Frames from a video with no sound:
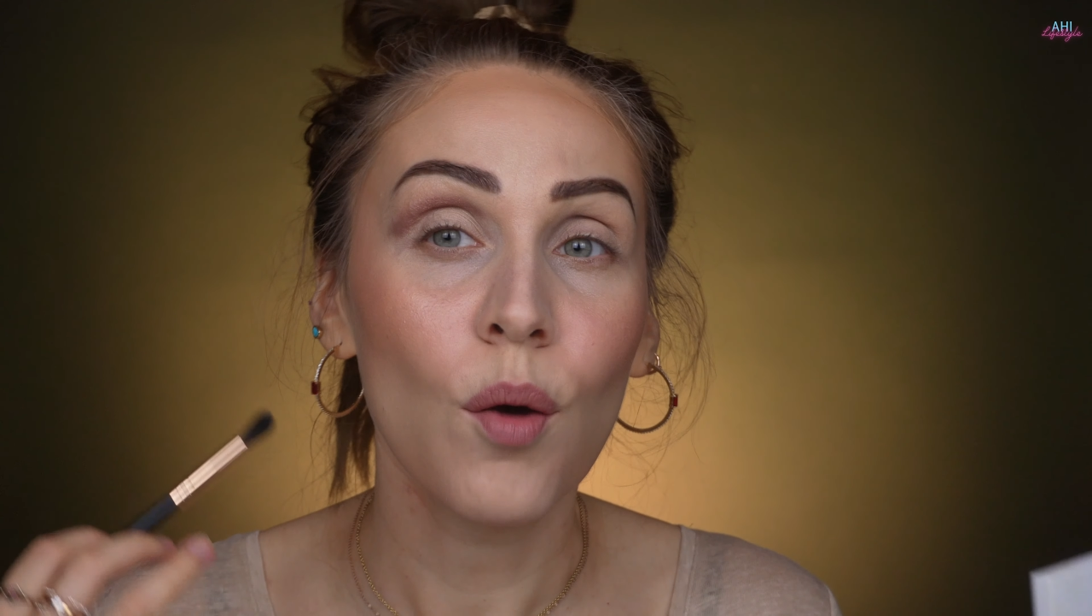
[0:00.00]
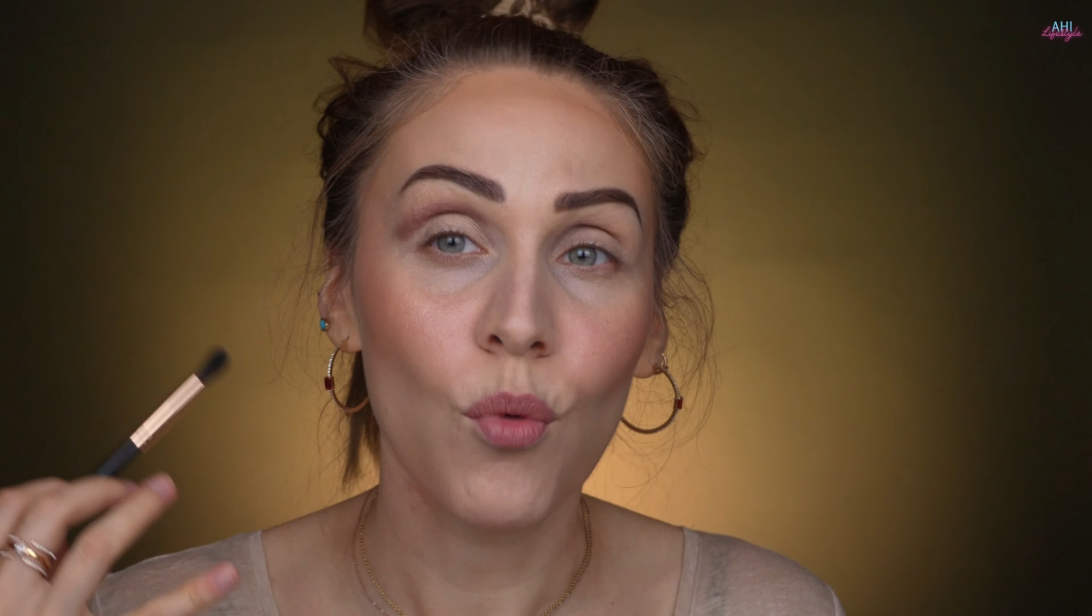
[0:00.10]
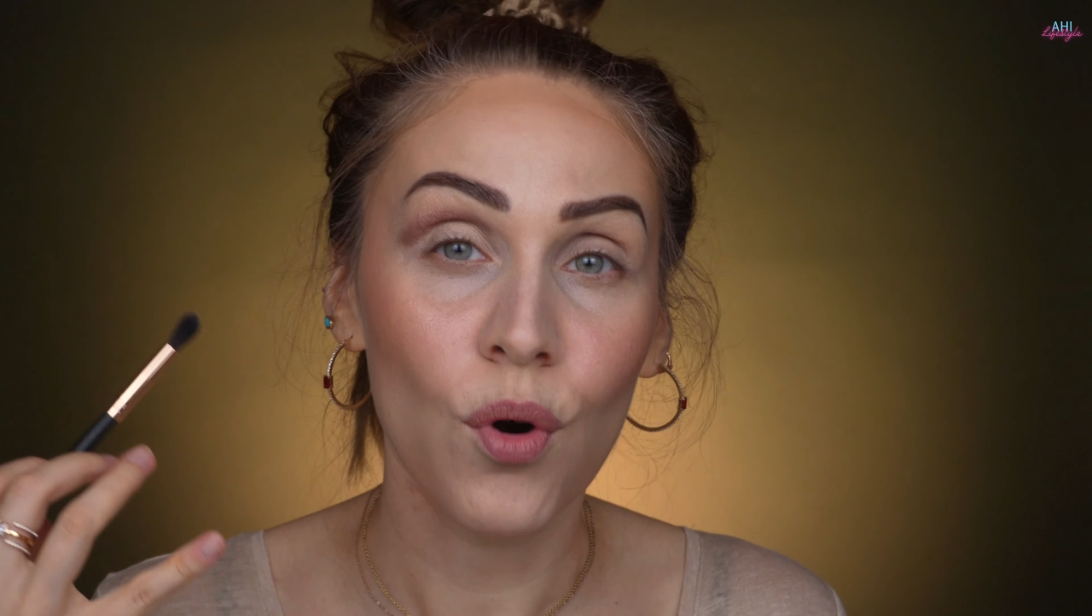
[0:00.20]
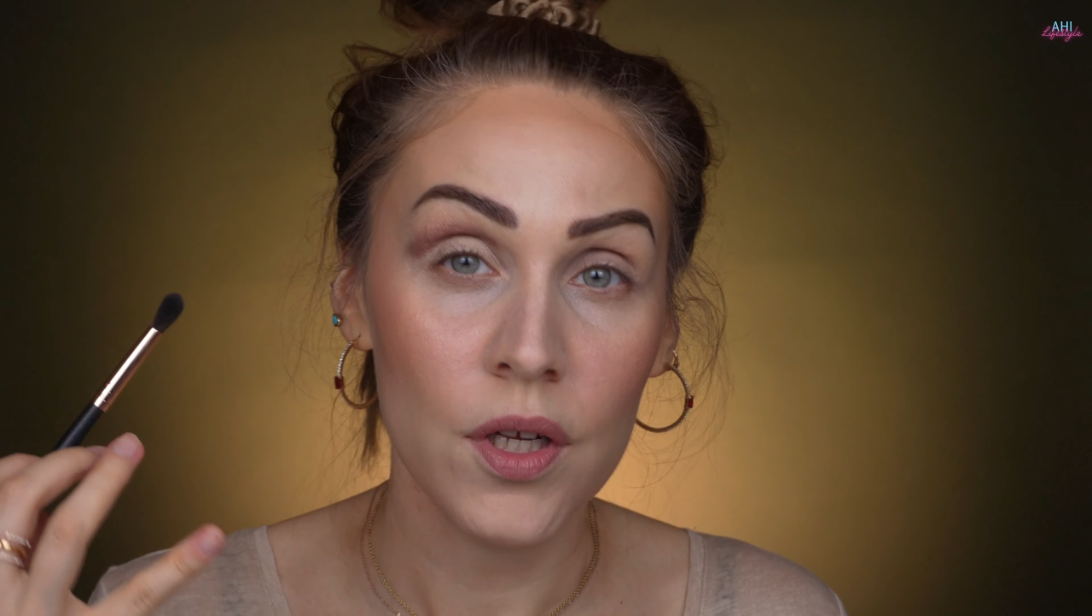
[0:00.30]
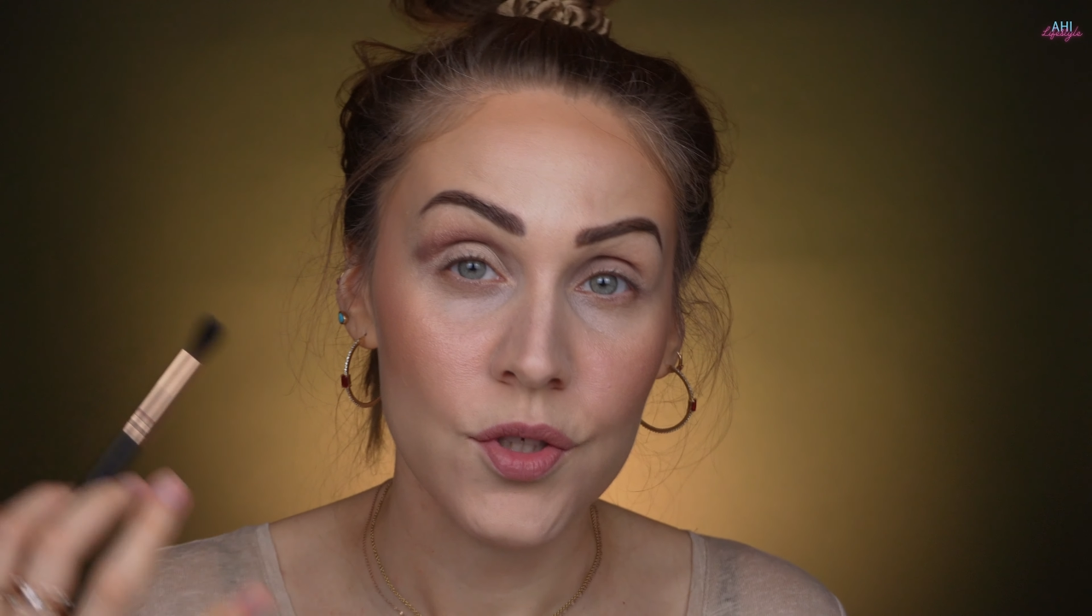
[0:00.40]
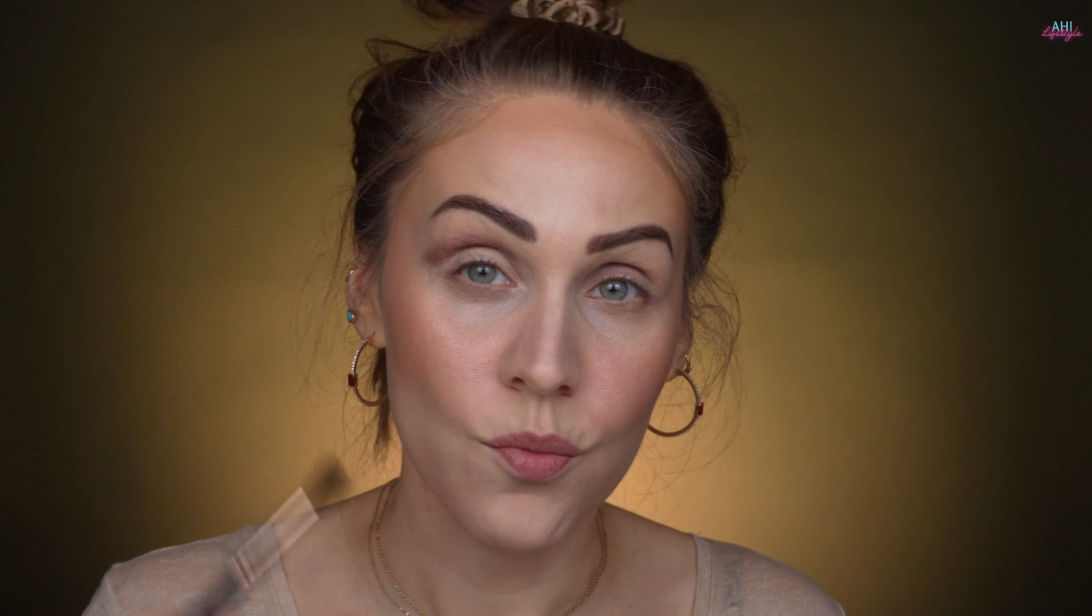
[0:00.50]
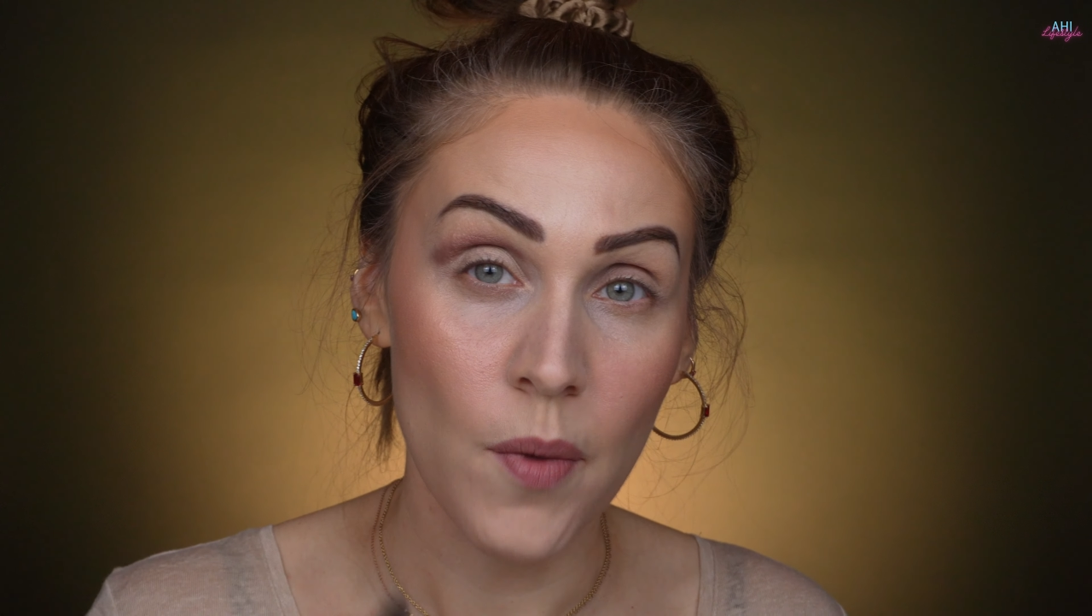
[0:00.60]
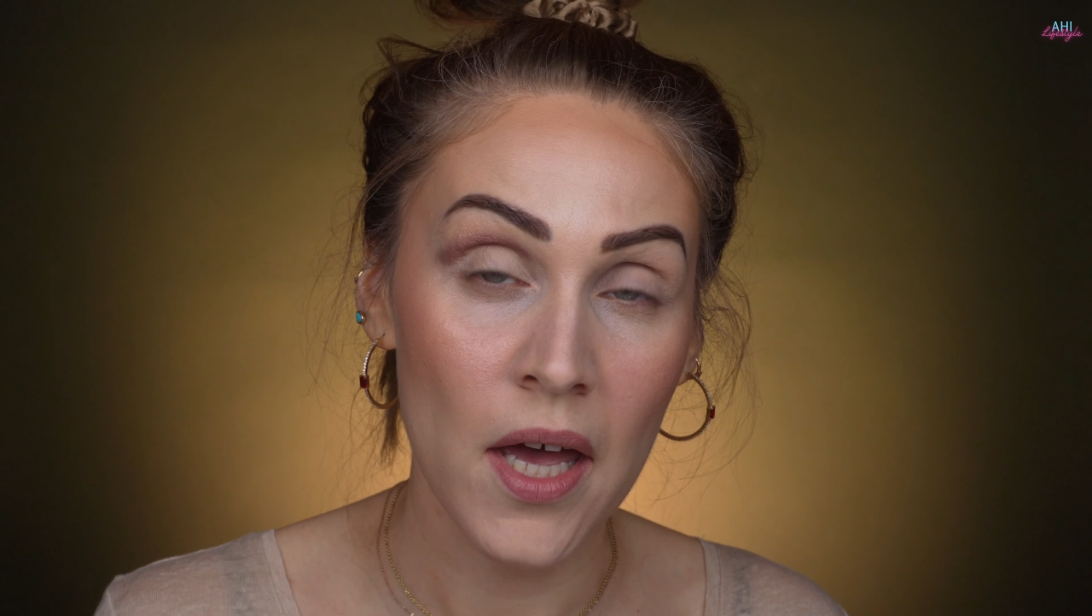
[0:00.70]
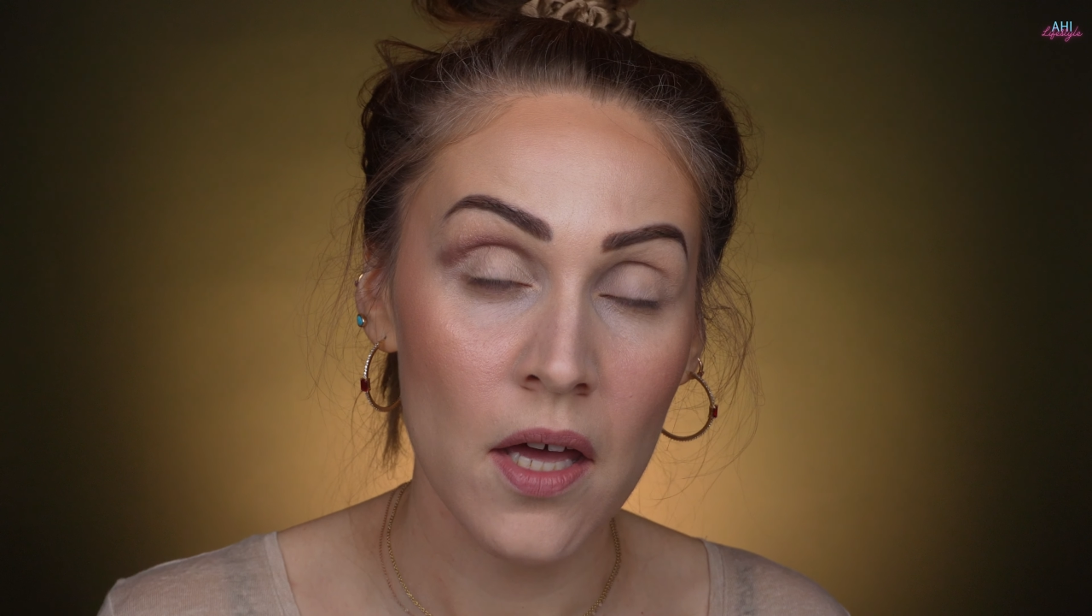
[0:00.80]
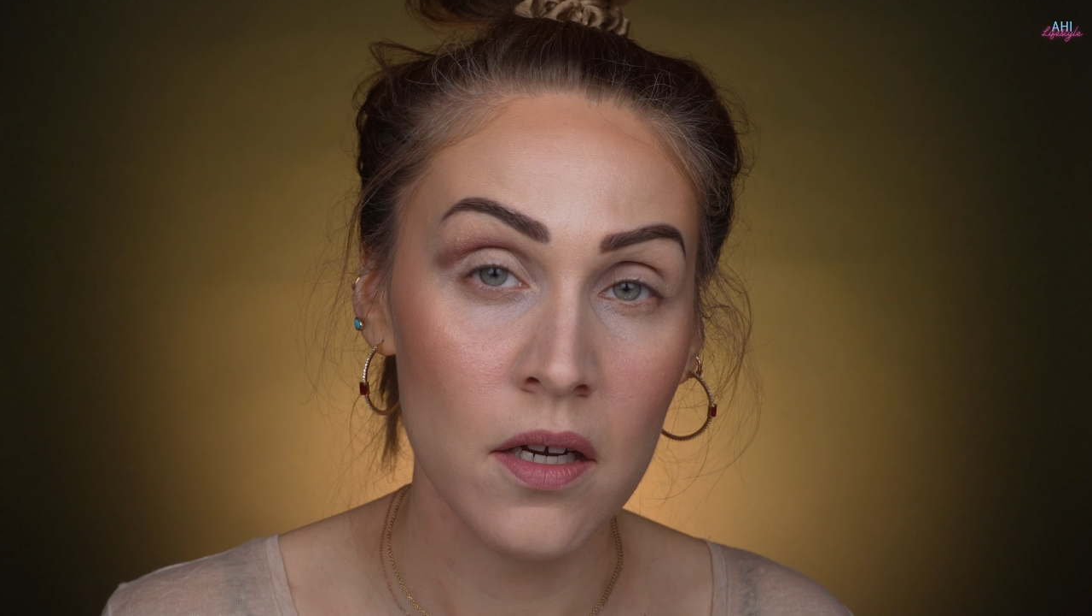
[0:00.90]
more
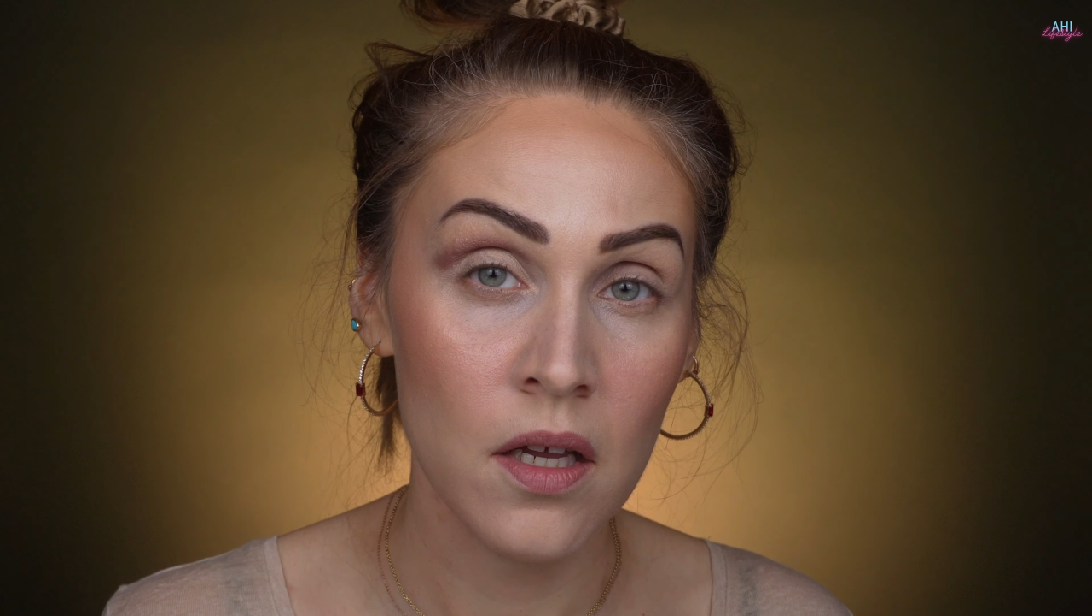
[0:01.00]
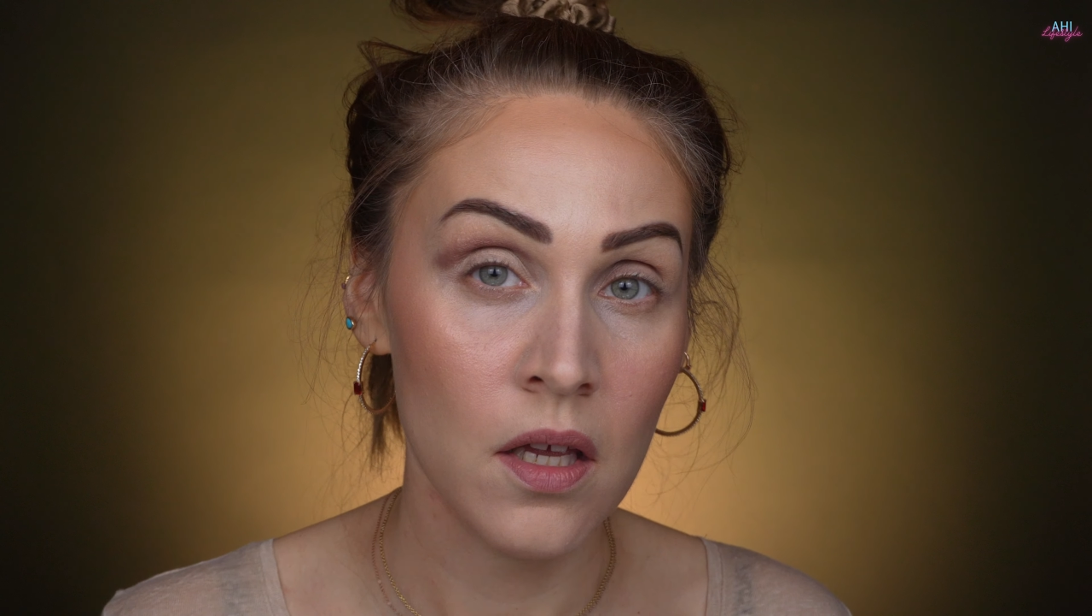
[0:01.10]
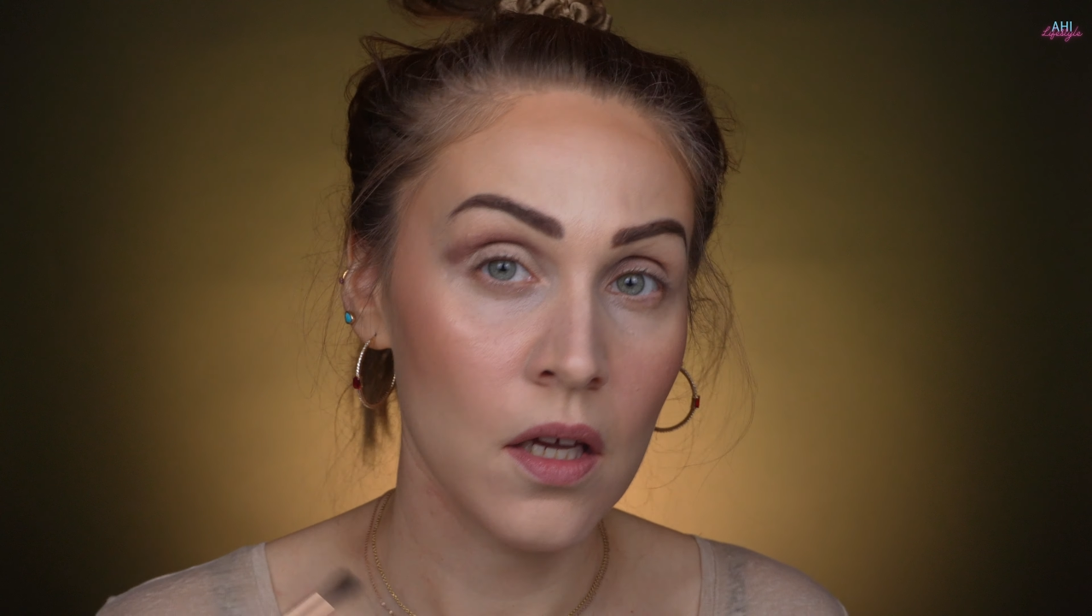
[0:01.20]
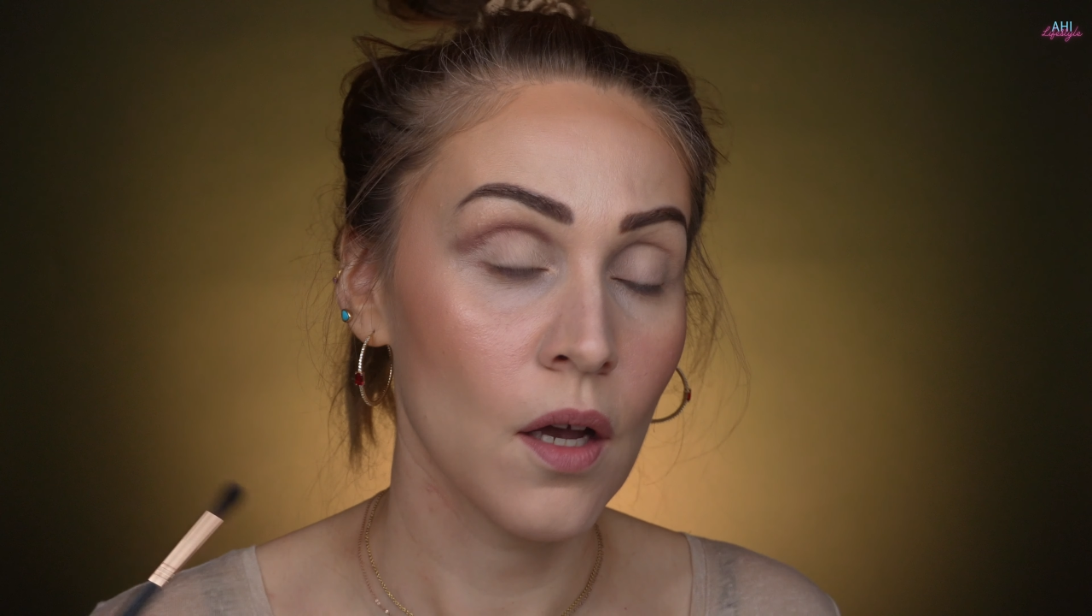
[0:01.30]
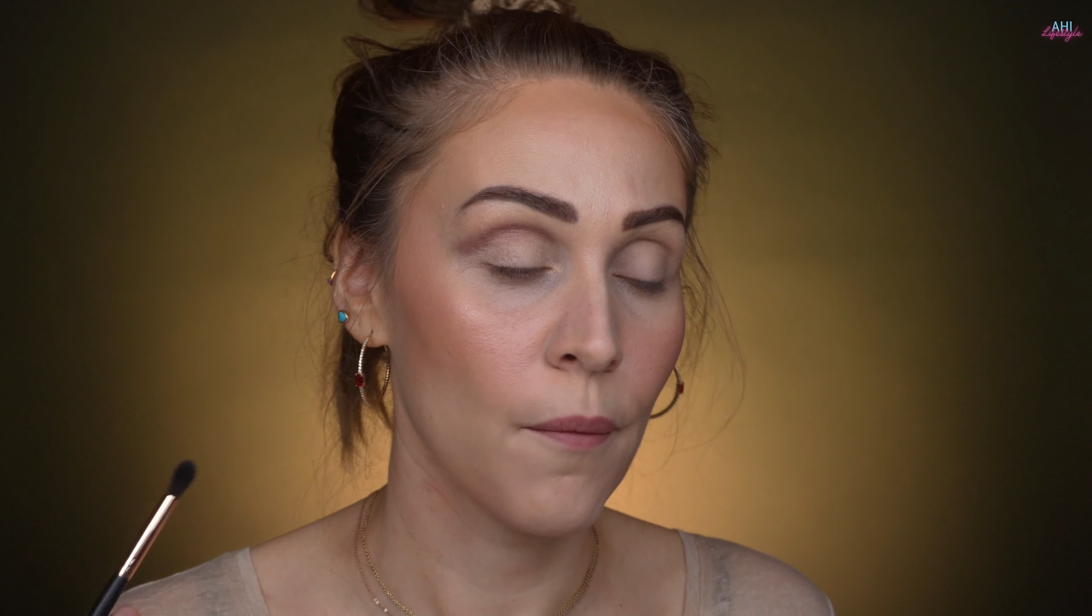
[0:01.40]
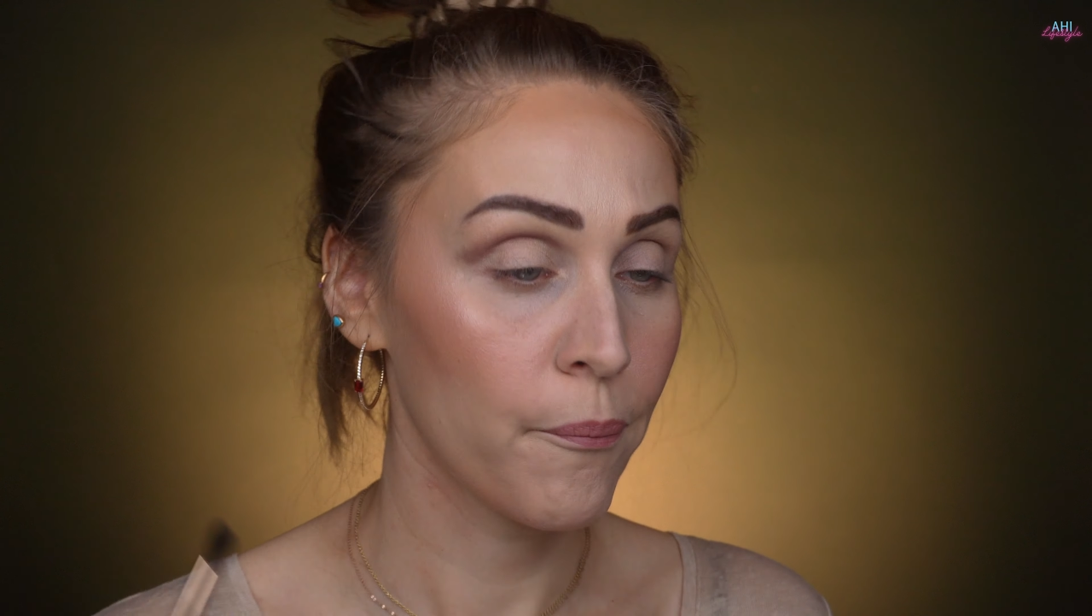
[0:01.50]
dramatic,